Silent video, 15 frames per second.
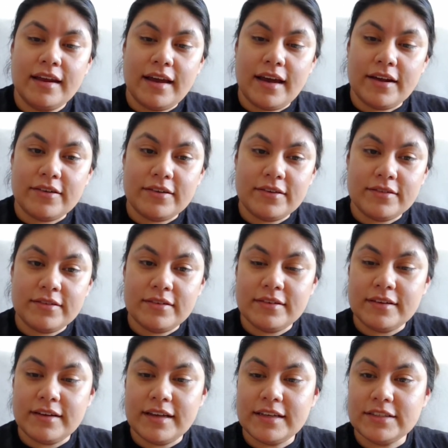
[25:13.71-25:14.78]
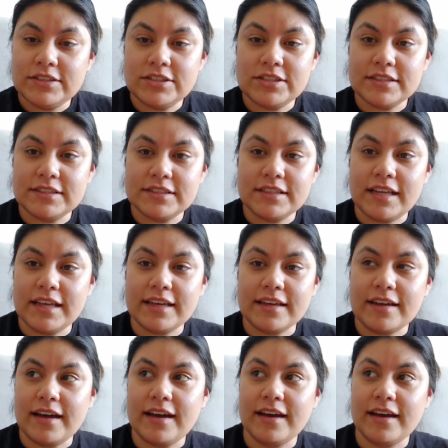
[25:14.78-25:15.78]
I don't know, it's just like,